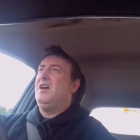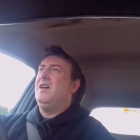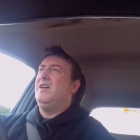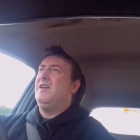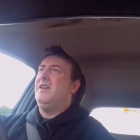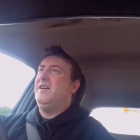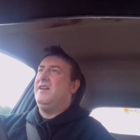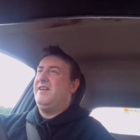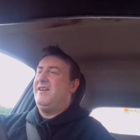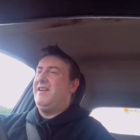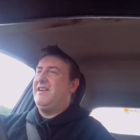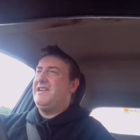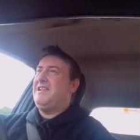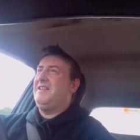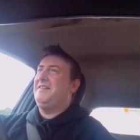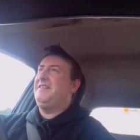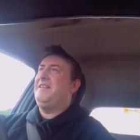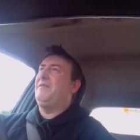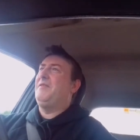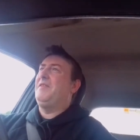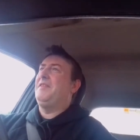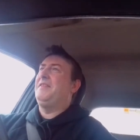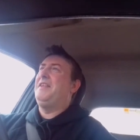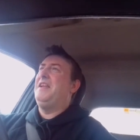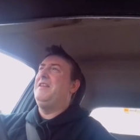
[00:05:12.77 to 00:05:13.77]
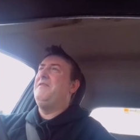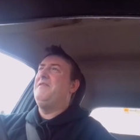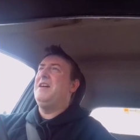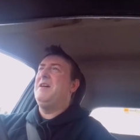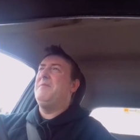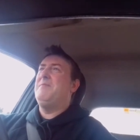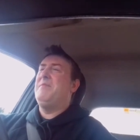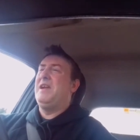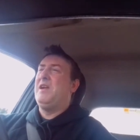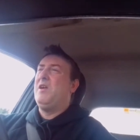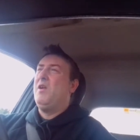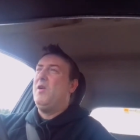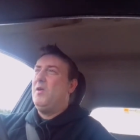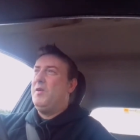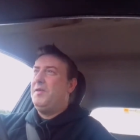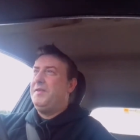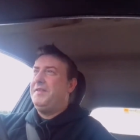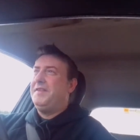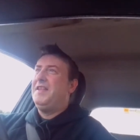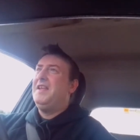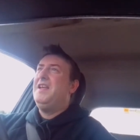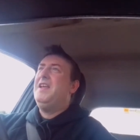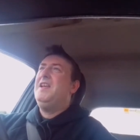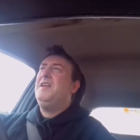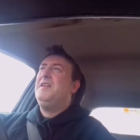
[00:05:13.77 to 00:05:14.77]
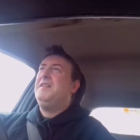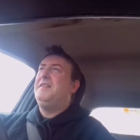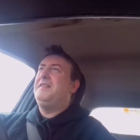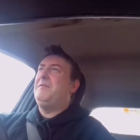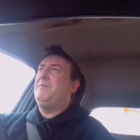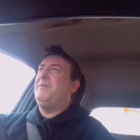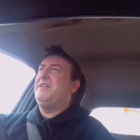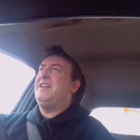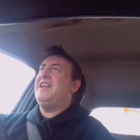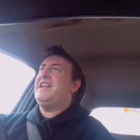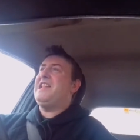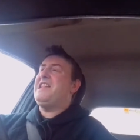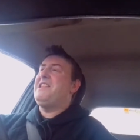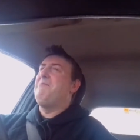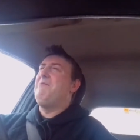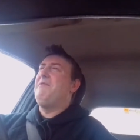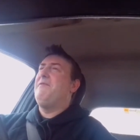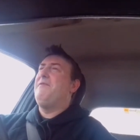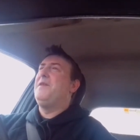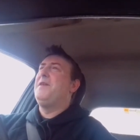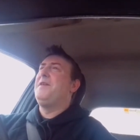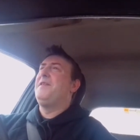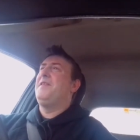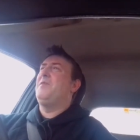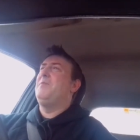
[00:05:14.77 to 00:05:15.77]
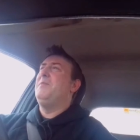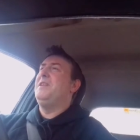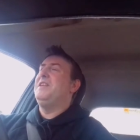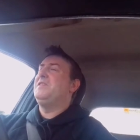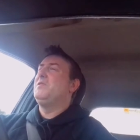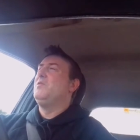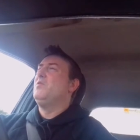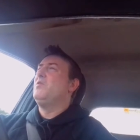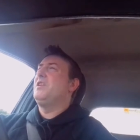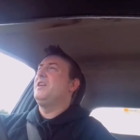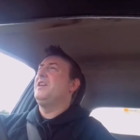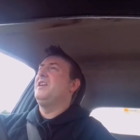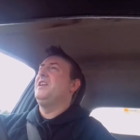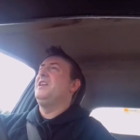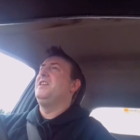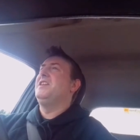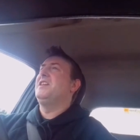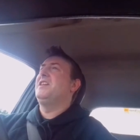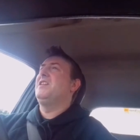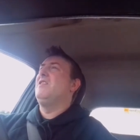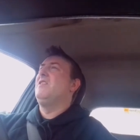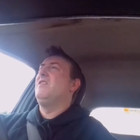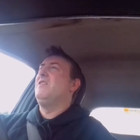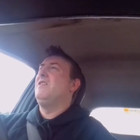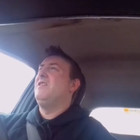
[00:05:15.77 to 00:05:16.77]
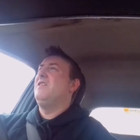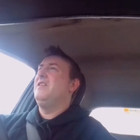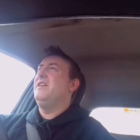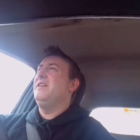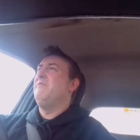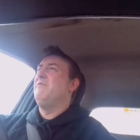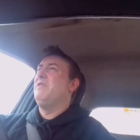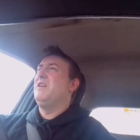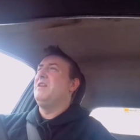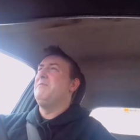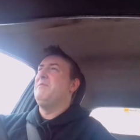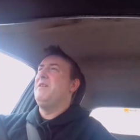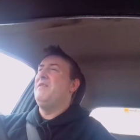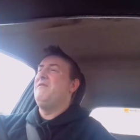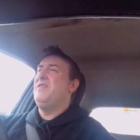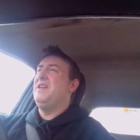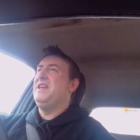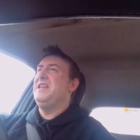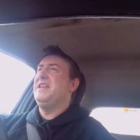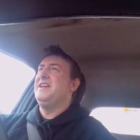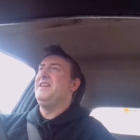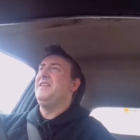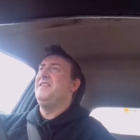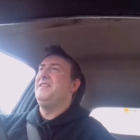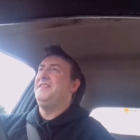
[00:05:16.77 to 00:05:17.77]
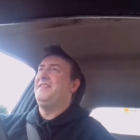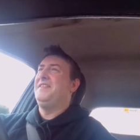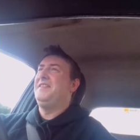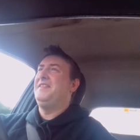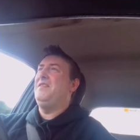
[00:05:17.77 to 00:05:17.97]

Uh, I just have to say that because someone actually referred to me talking in the car in one of my videos.